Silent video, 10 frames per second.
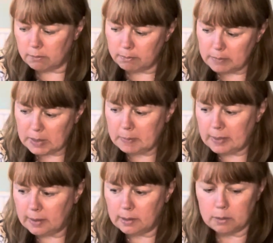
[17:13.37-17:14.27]
maybe
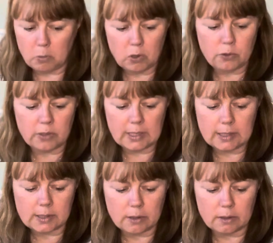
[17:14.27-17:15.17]
the watering
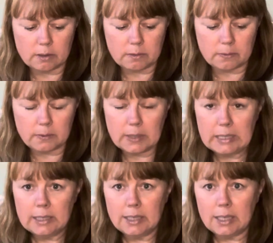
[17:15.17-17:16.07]
sort of
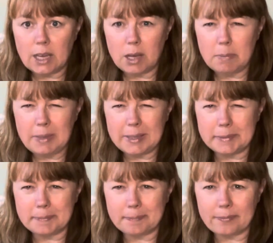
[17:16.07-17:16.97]
a bit
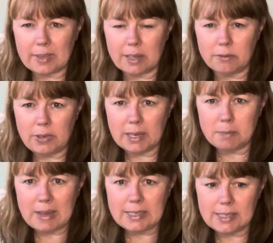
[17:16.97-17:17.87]

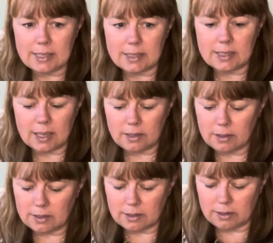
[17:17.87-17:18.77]
fragmented and
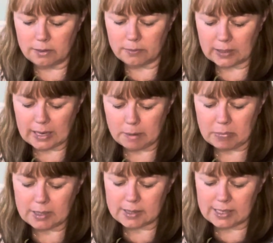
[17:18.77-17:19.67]
you forget,
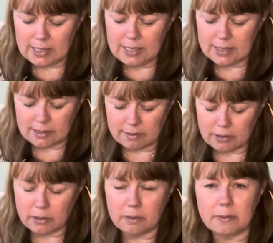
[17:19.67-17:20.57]
because they need
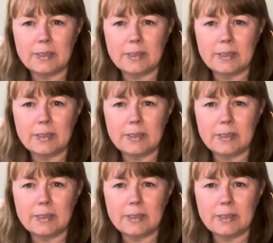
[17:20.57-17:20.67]
sort of,